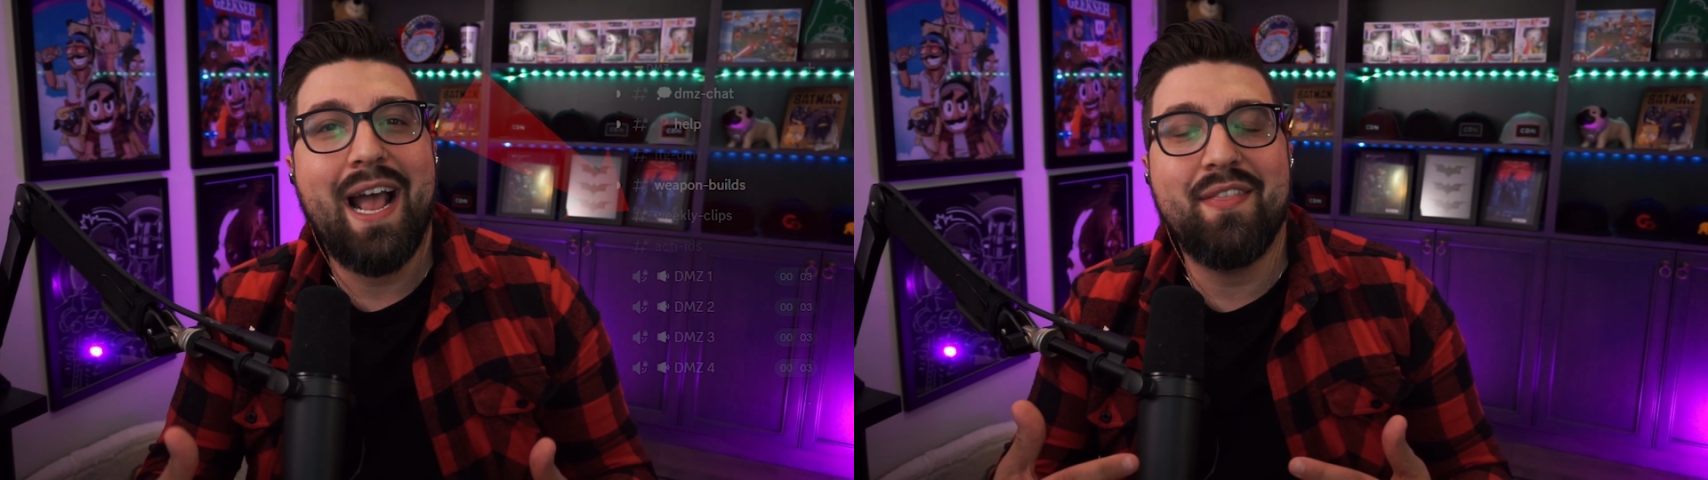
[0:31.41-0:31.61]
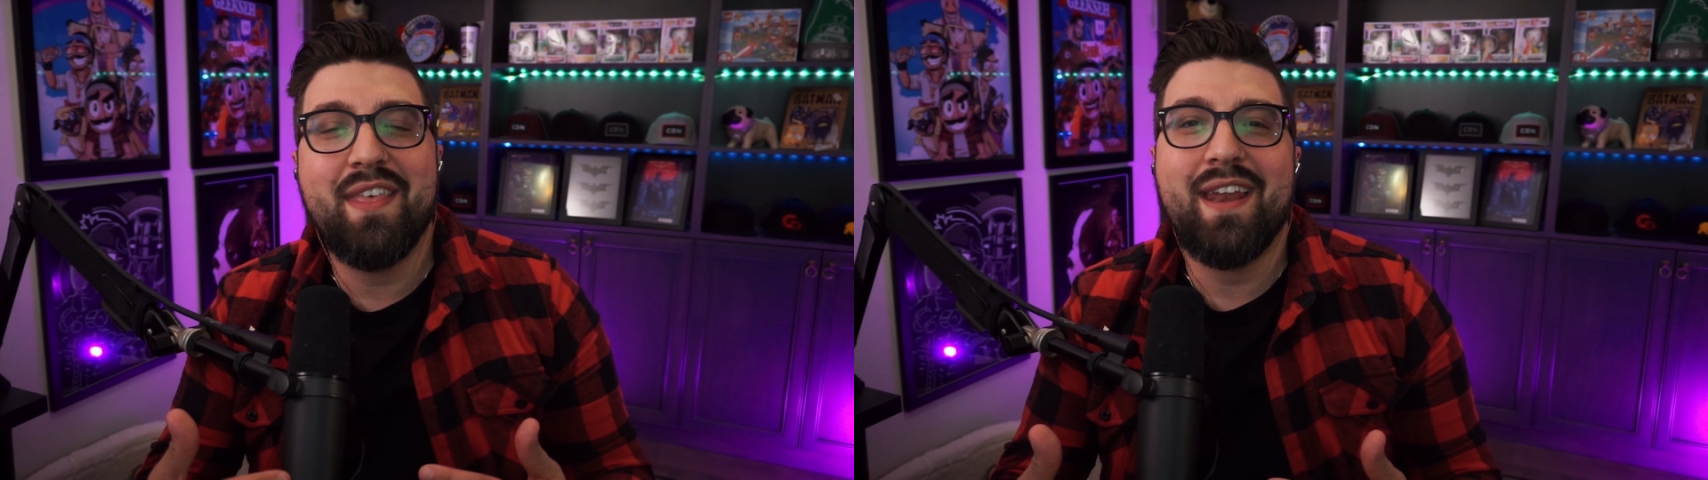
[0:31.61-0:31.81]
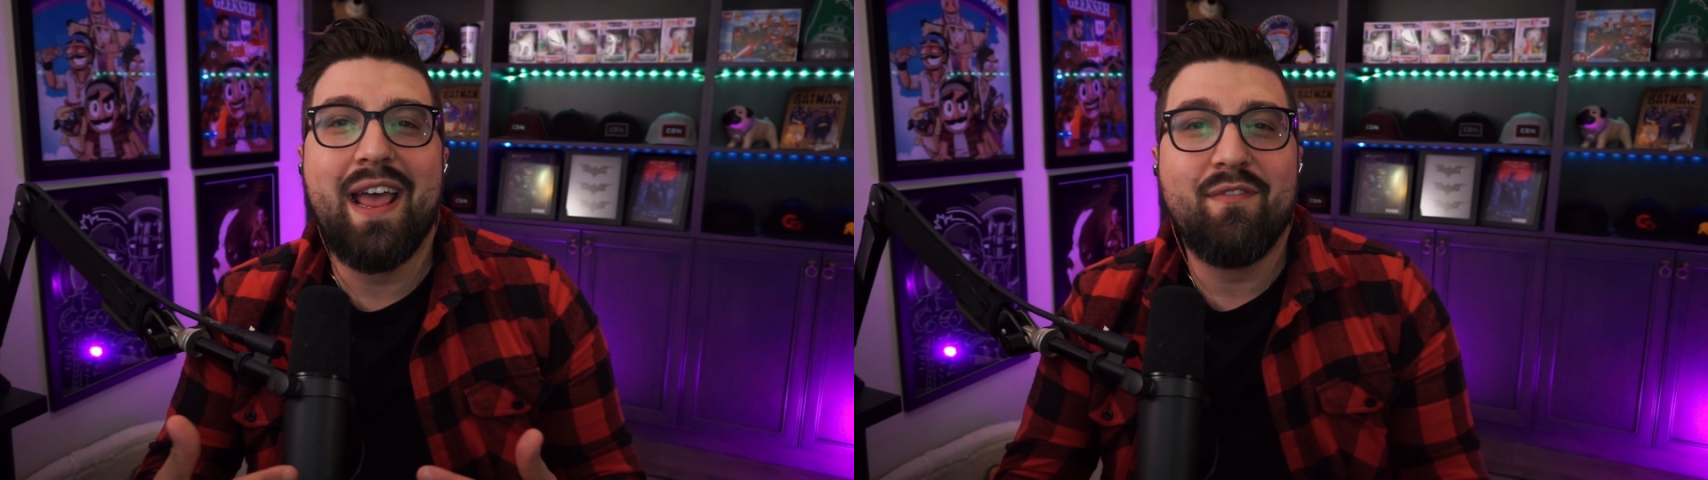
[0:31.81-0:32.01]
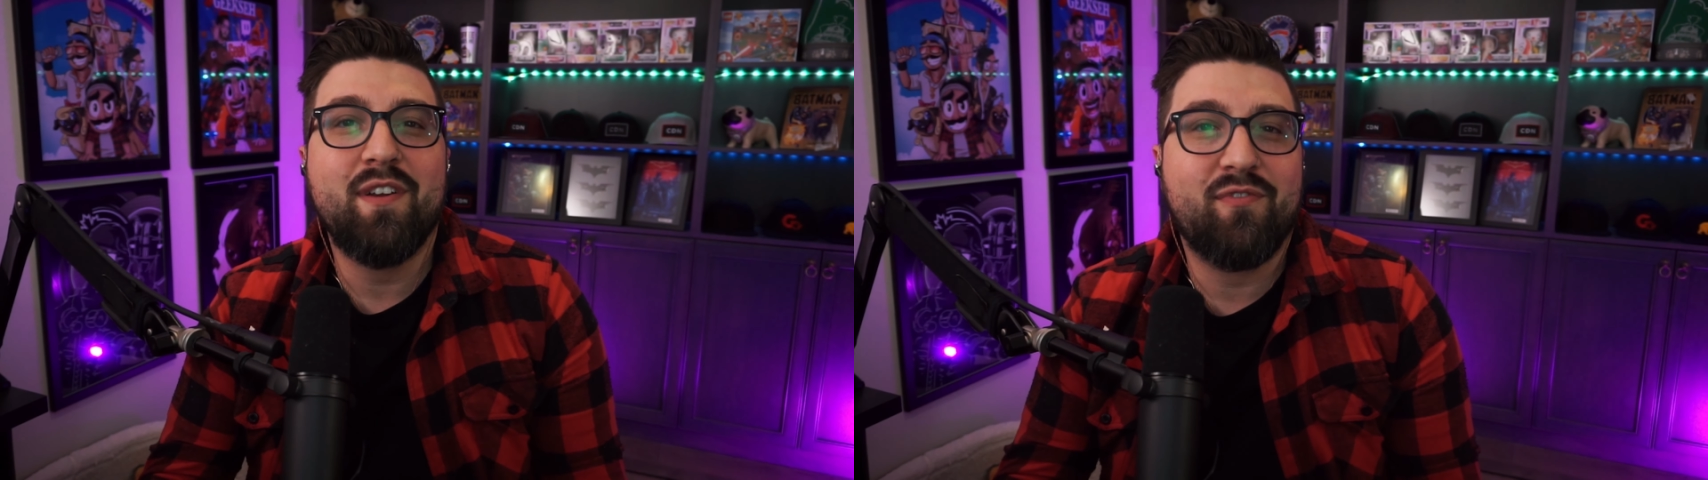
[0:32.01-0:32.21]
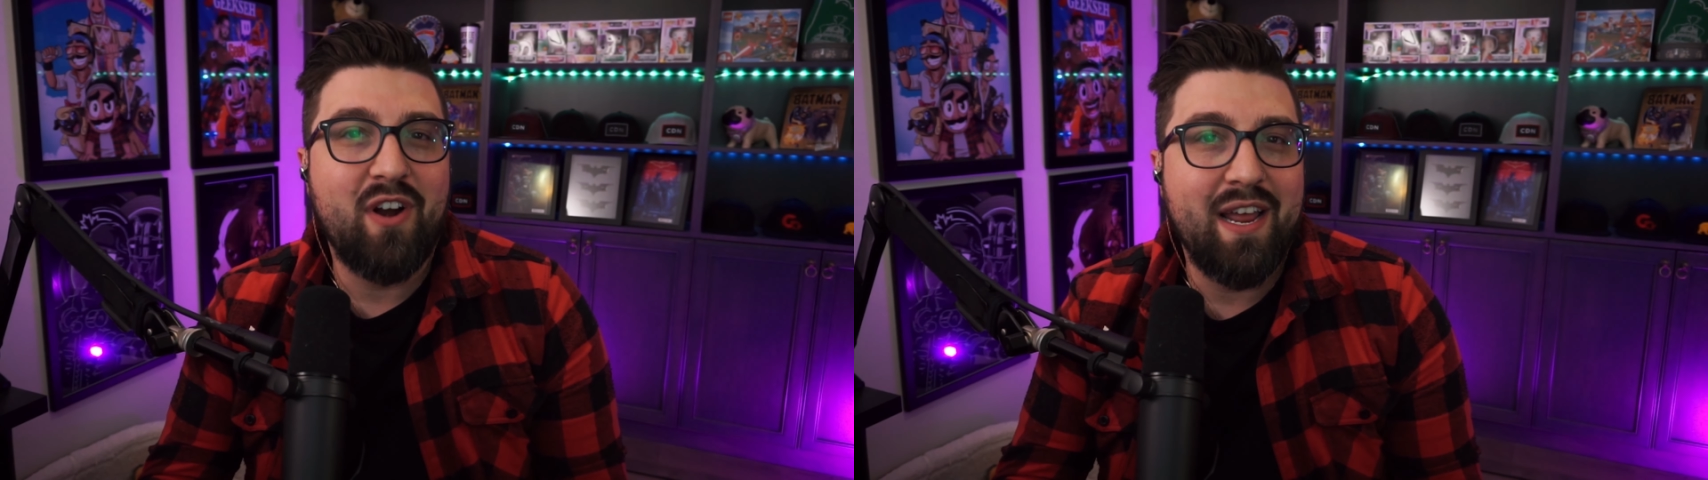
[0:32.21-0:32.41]
And then
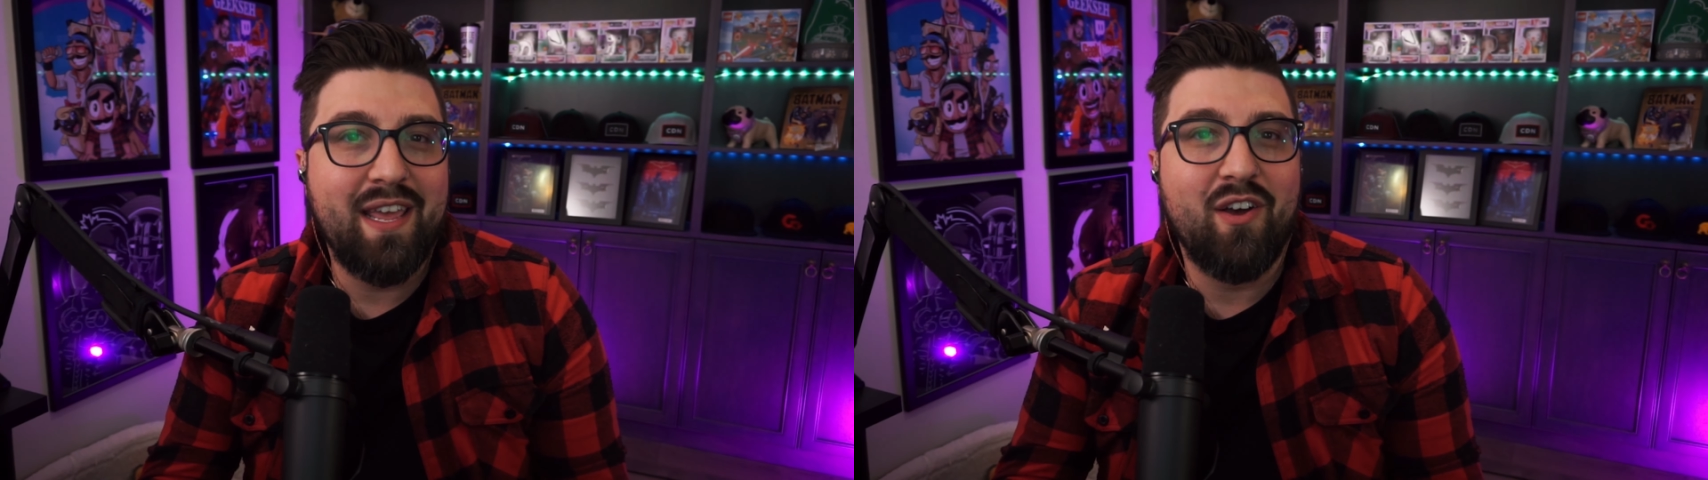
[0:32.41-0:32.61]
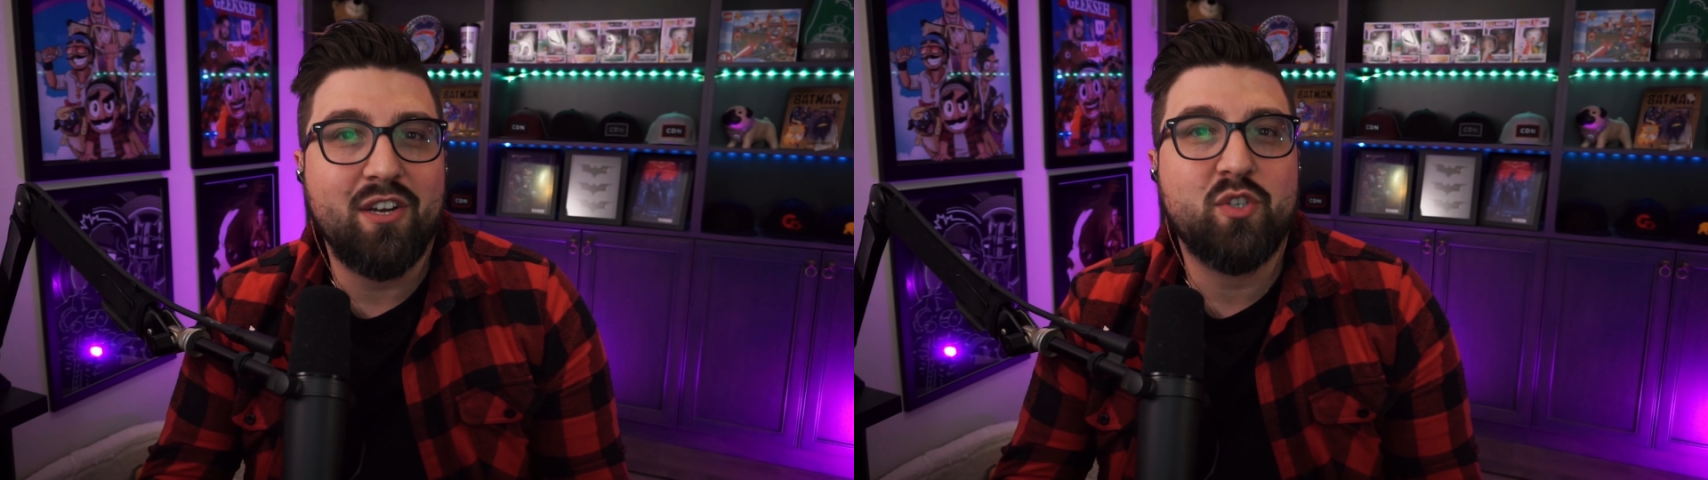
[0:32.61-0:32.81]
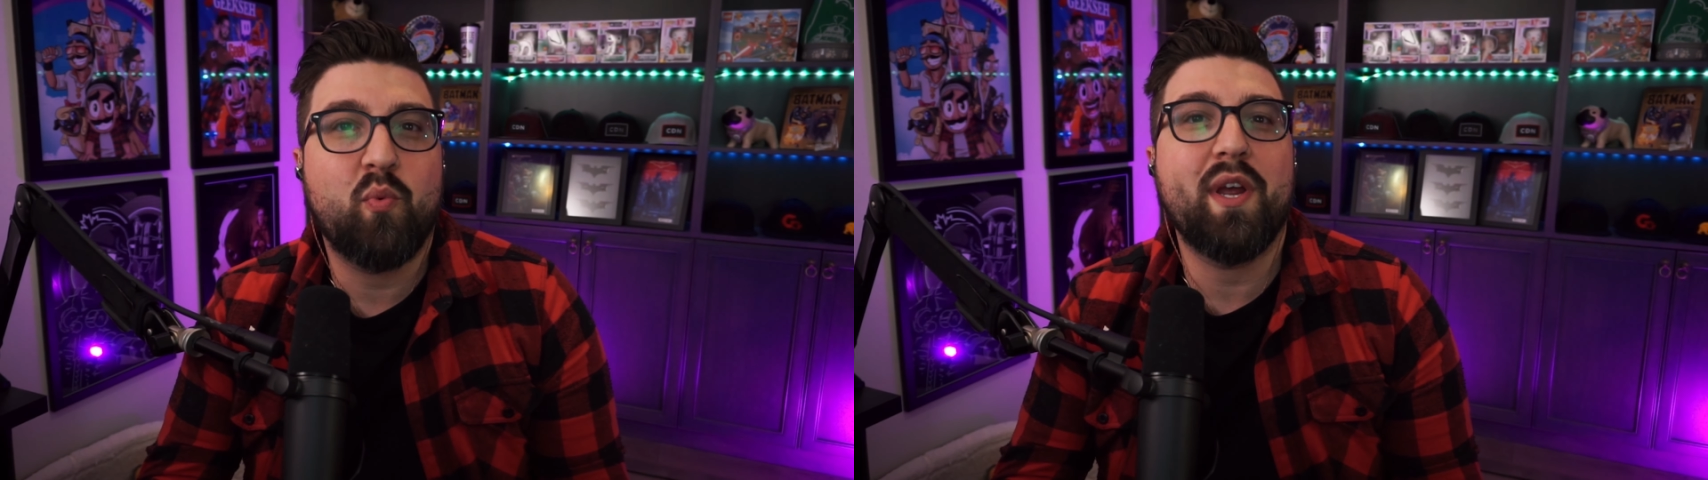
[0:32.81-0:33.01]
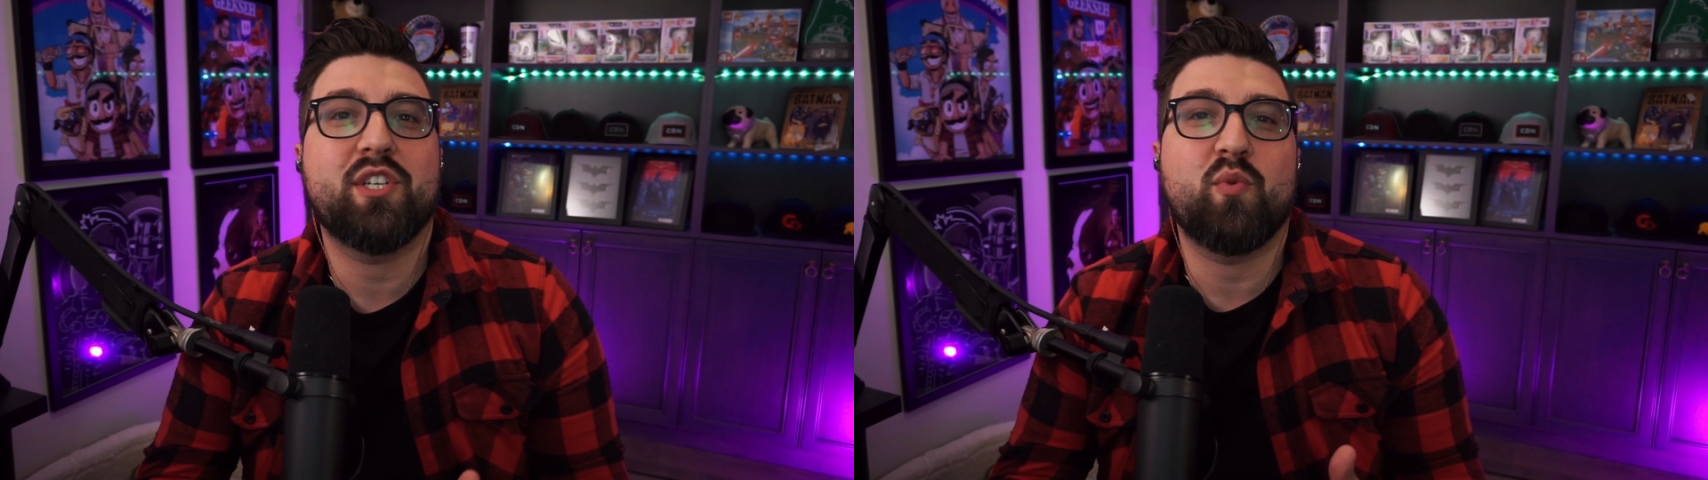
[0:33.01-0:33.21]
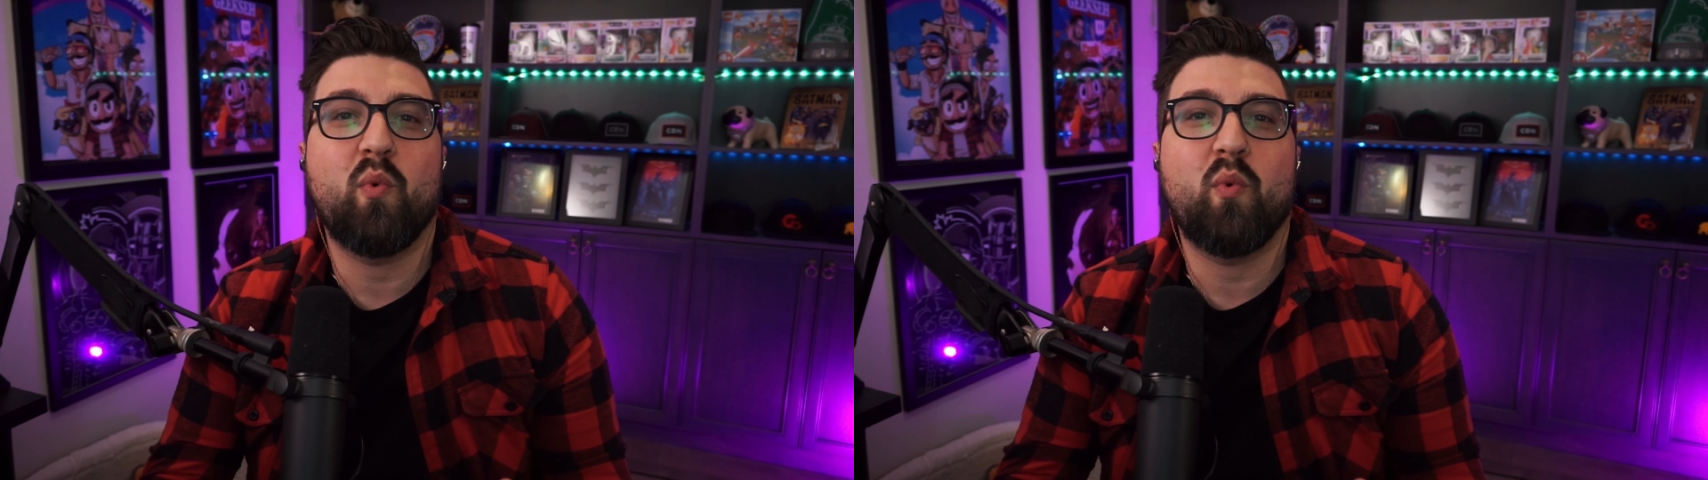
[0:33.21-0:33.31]
every Friday on Twitch,